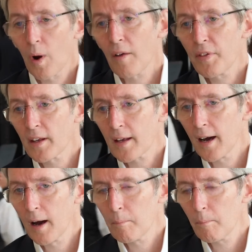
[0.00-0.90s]
Well, I think
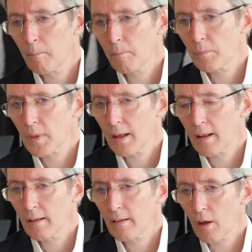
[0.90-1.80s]
um,
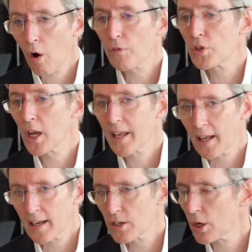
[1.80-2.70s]
obviously
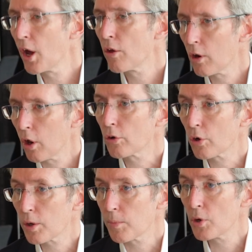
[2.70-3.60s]
getting to know the local
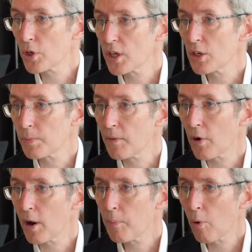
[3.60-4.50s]
community has been
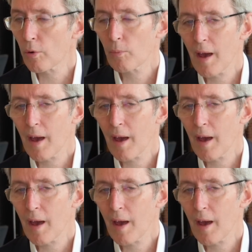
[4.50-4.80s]
very important.